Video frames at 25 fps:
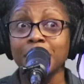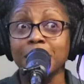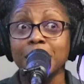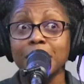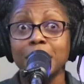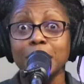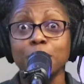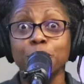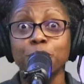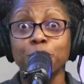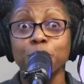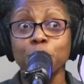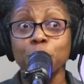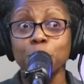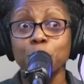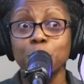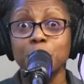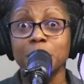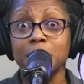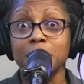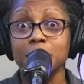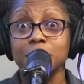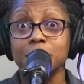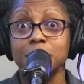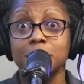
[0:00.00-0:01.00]
if you
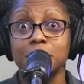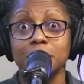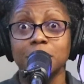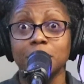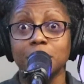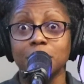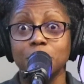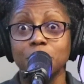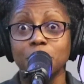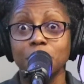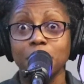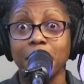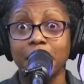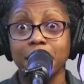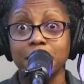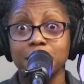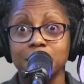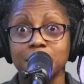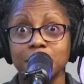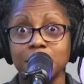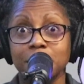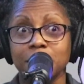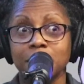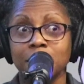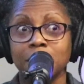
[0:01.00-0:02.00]
miss your
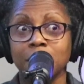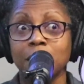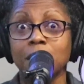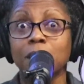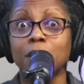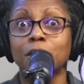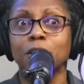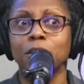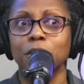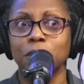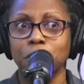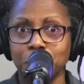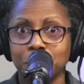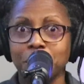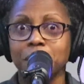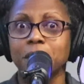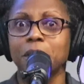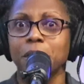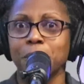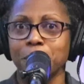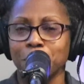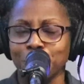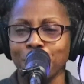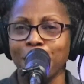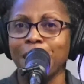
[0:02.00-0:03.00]
exit, you could
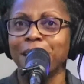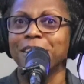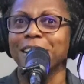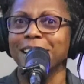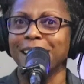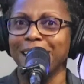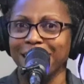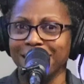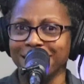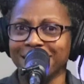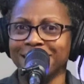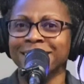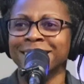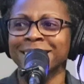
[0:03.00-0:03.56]
go around again.